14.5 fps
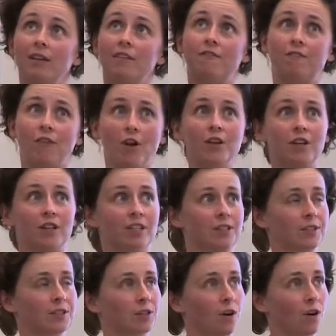
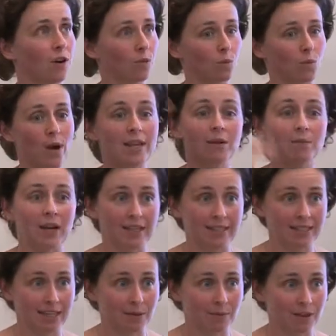focused on where the
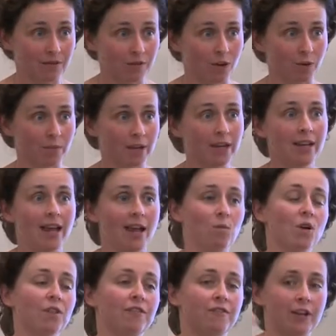money's coming from and
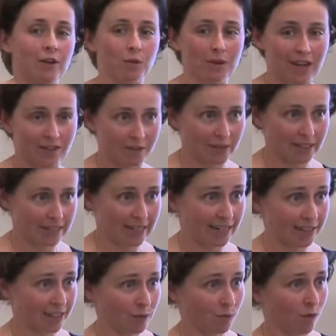what the federal government
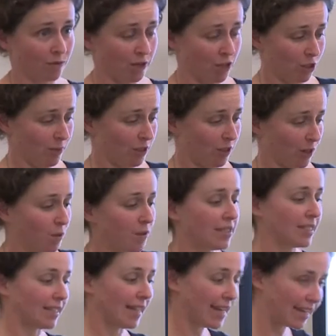tells us what we should be doing, and what the
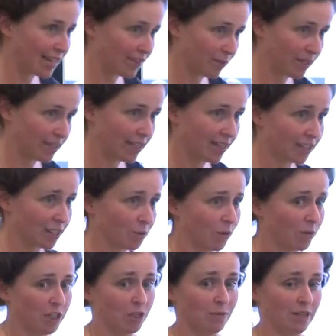state government tells us what
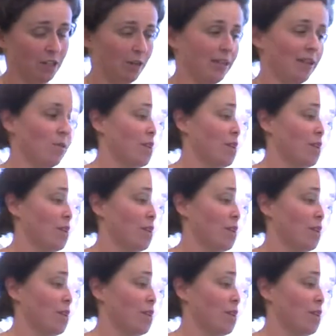we should be doing, and